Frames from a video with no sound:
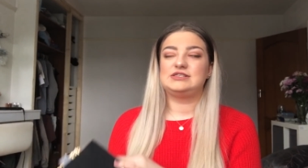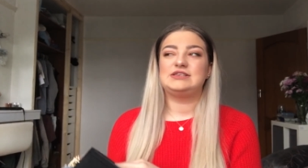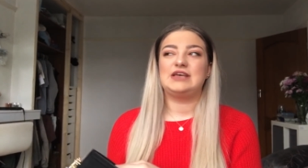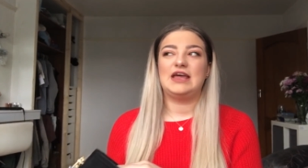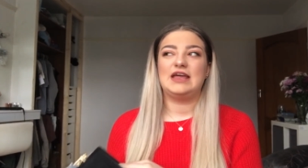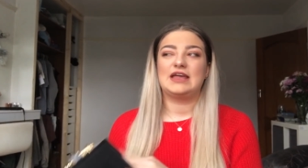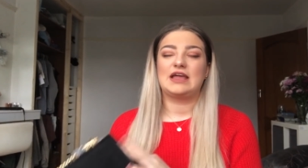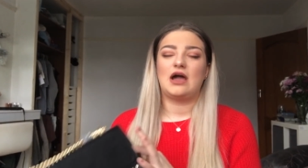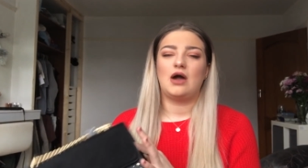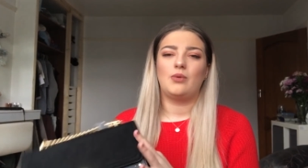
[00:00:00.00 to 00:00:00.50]

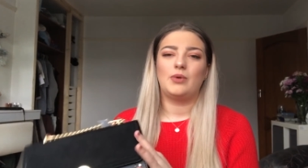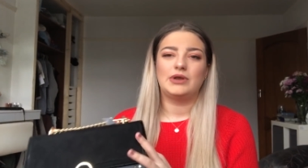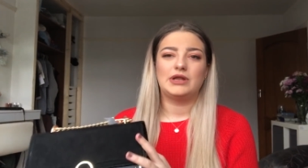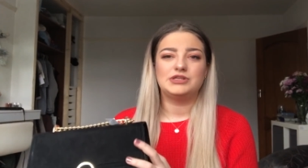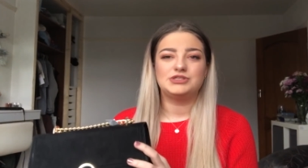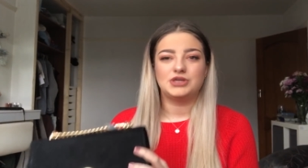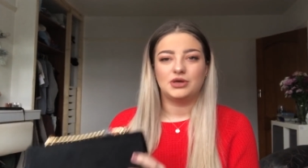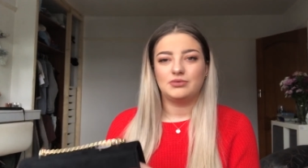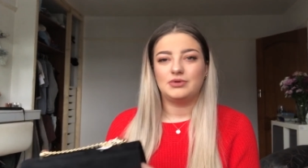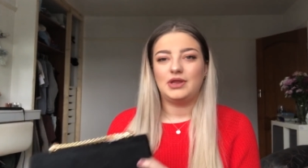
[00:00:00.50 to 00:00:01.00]
take out when
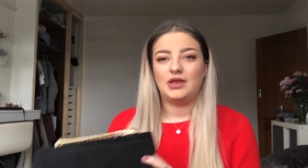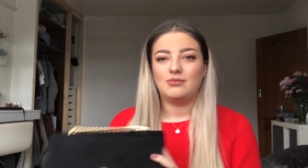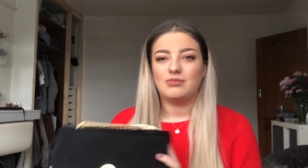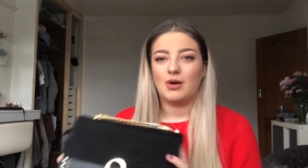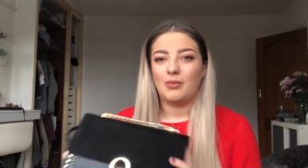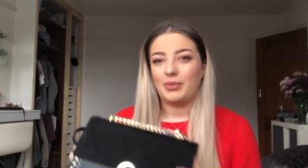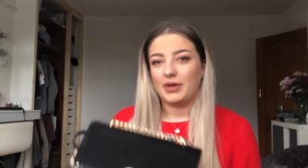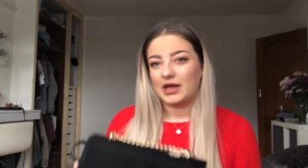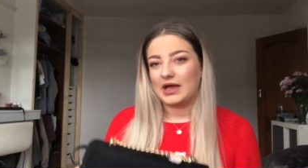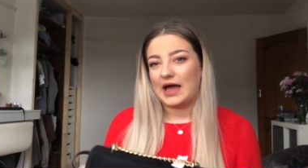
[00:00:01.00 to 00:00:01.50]
I don't need
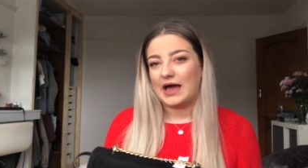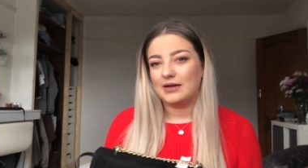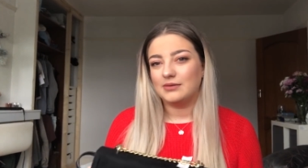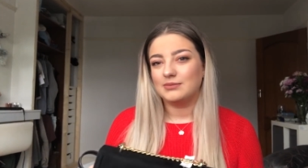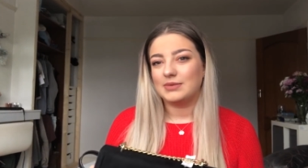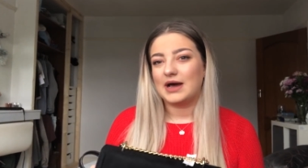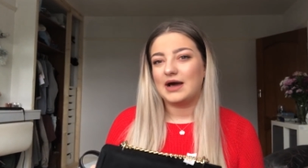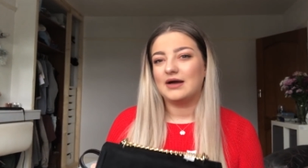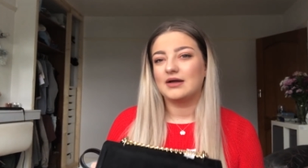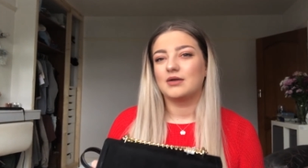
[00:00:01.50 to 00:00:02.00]
my big
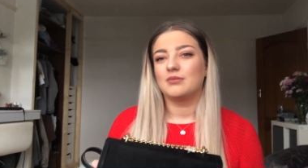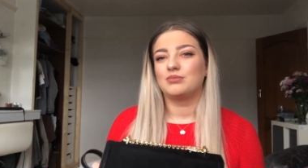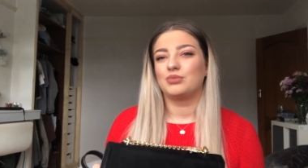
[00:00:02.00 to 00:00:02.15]
handbag,